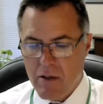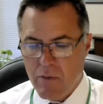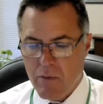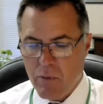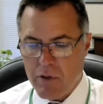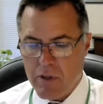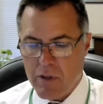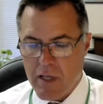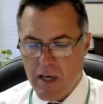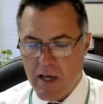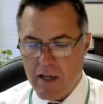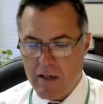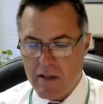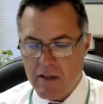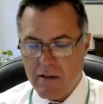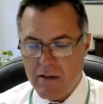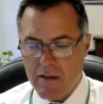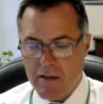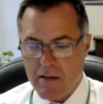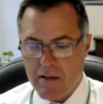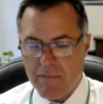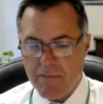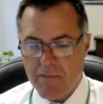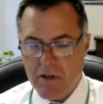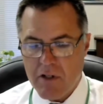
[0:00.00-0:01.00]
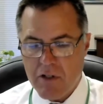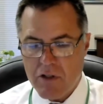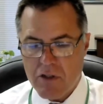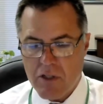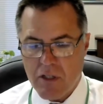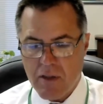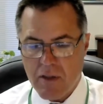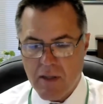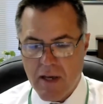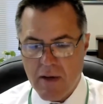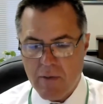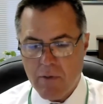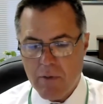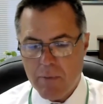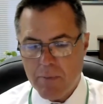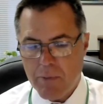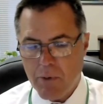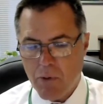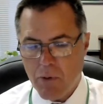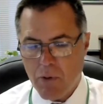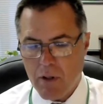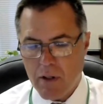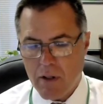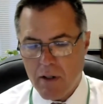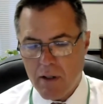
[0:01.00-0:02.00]
with the idea of finishing that
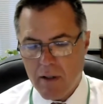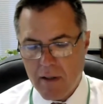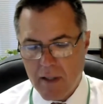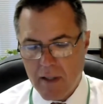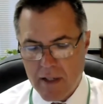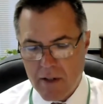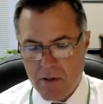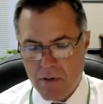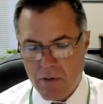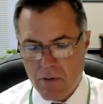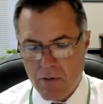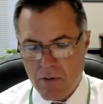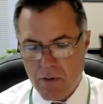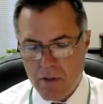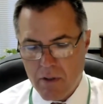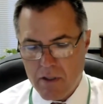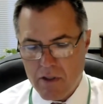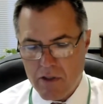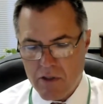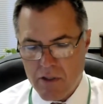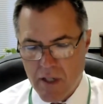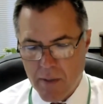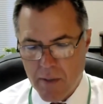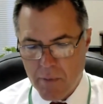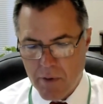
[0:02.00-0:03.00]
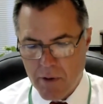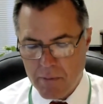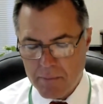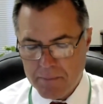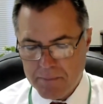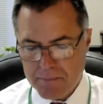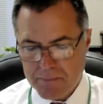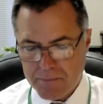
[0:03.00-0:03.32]
report later this summer.